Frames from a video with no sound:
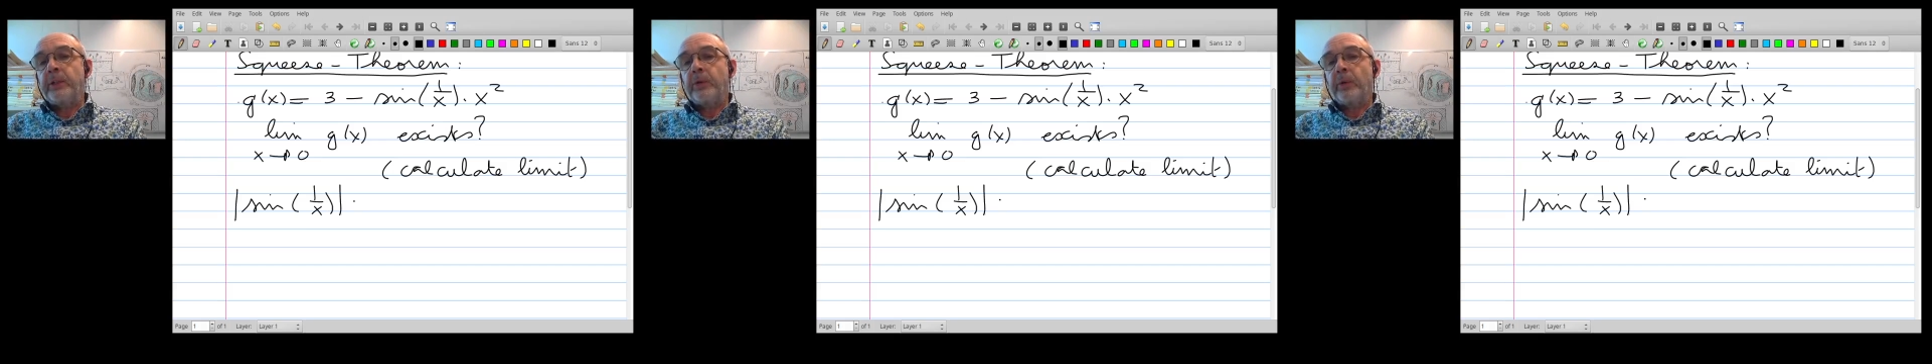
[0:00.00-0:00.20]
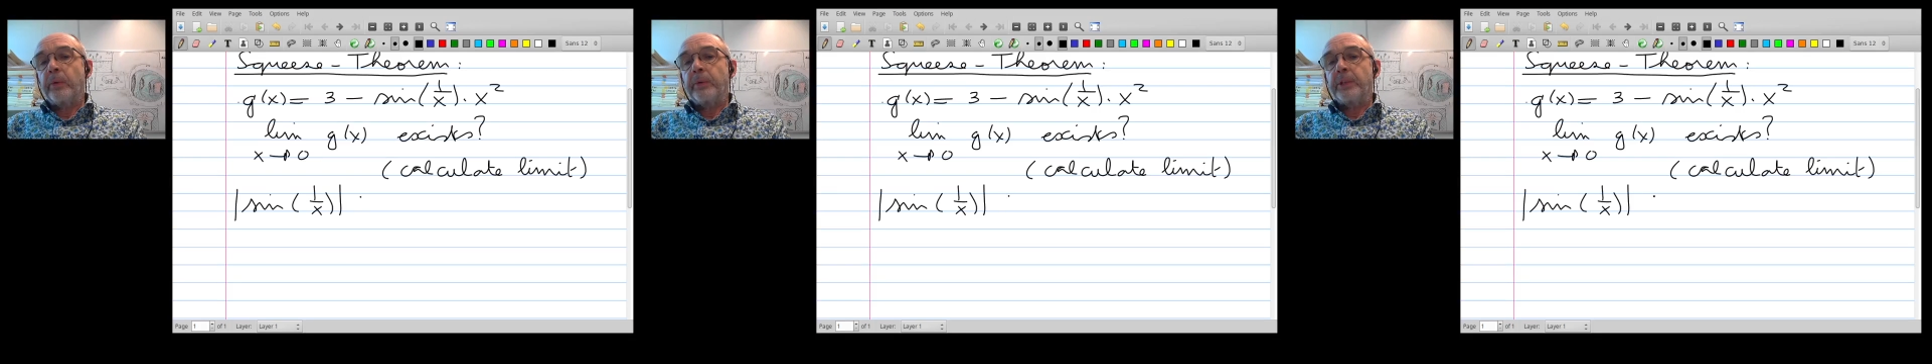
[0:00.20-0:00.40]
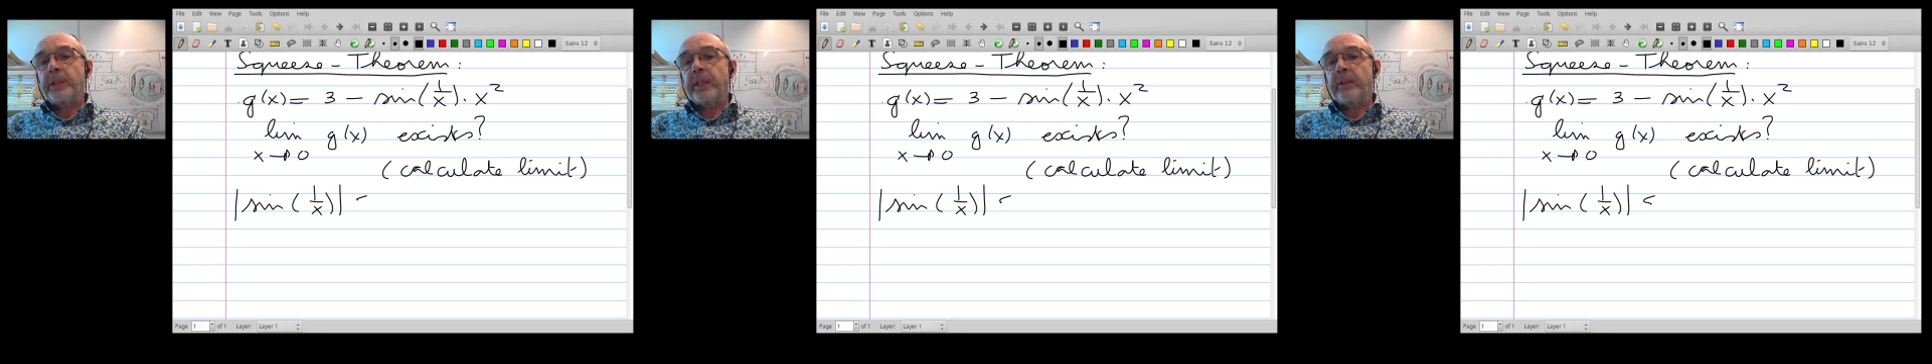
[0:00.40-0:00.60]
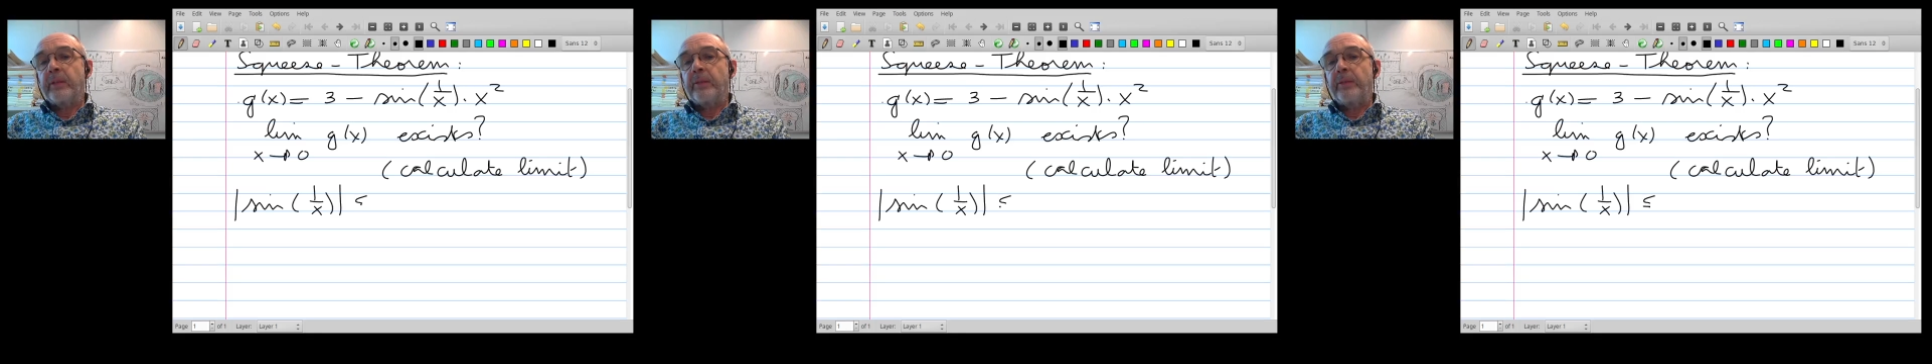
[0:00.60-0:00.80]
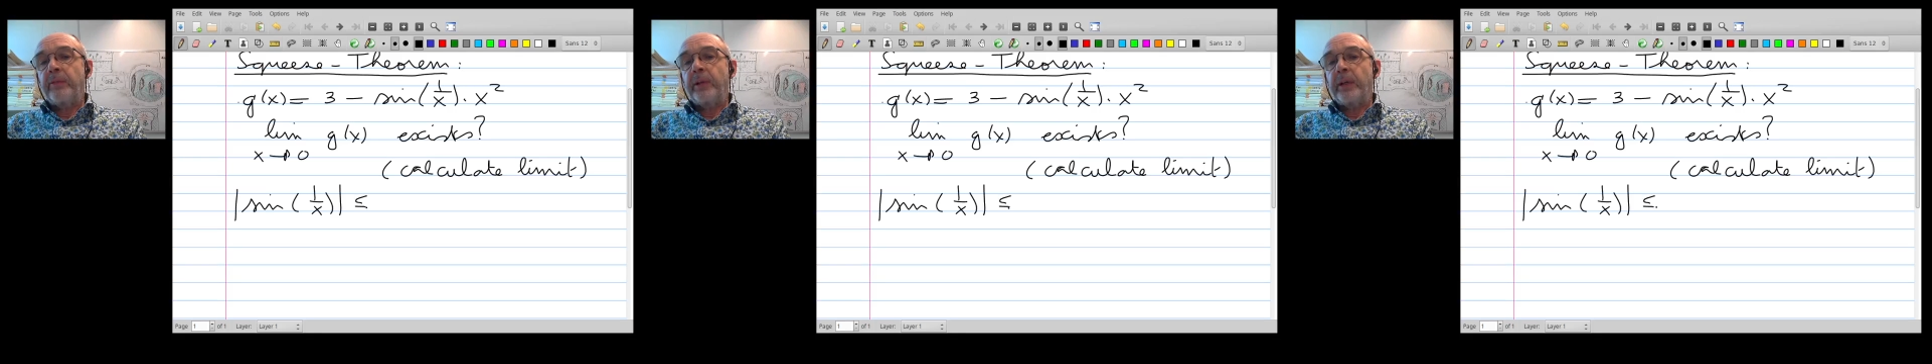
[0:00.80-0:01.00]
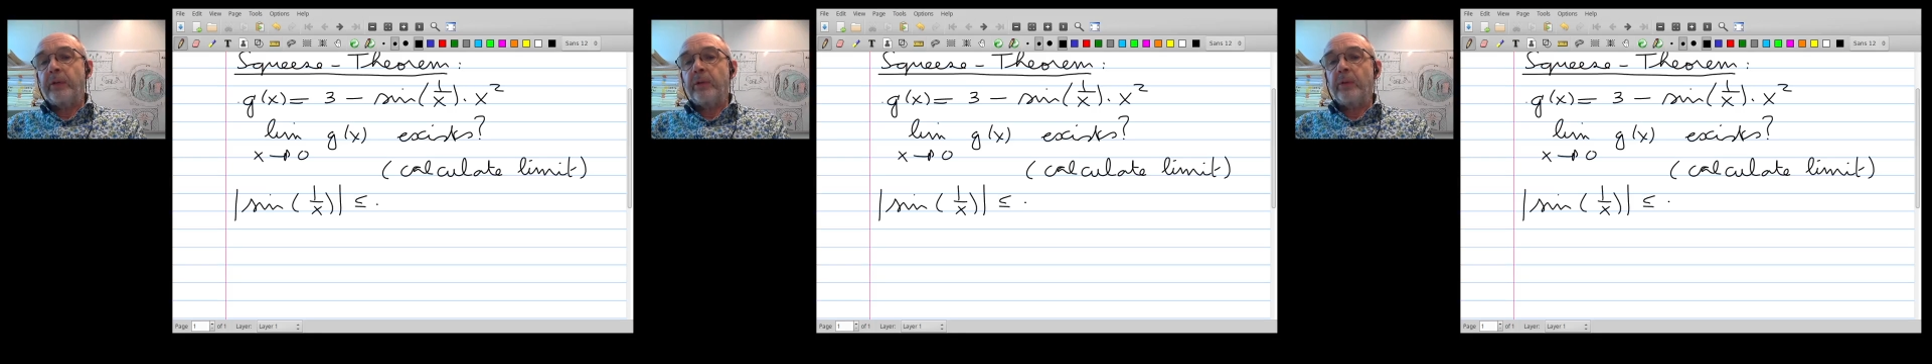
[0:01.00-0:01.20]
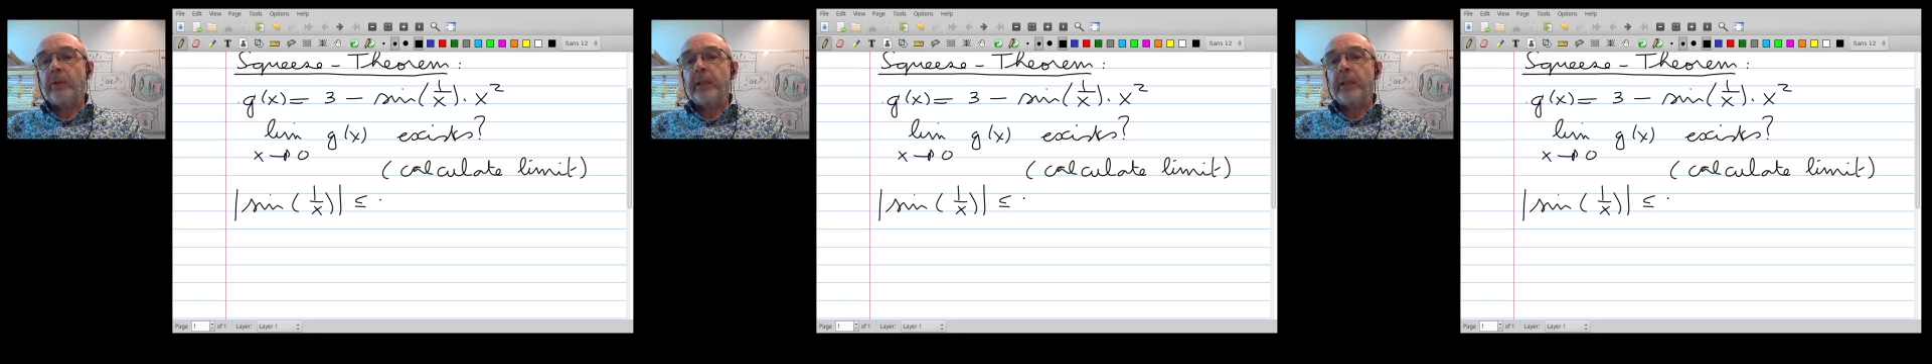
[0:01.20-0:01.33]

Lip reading: you always get a value